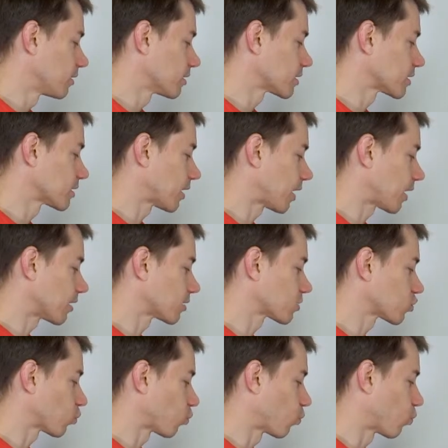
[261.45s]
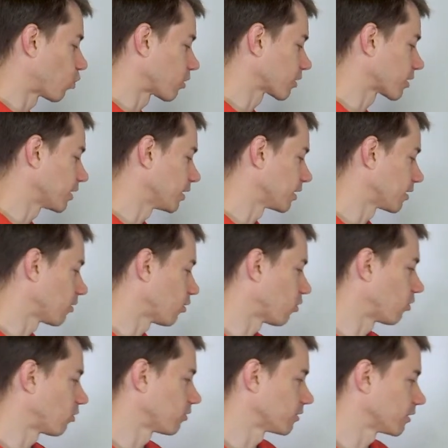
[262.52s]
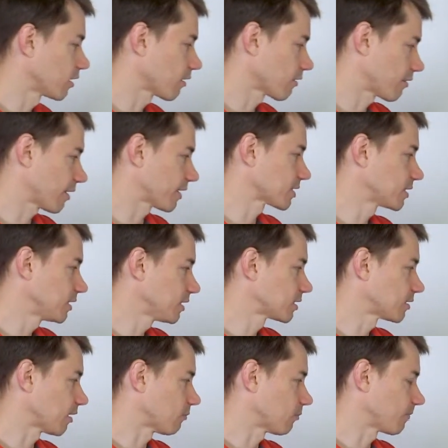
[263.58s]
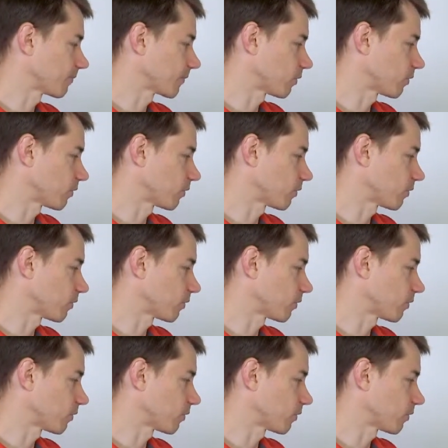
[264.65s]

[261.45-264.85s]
starts working on the system,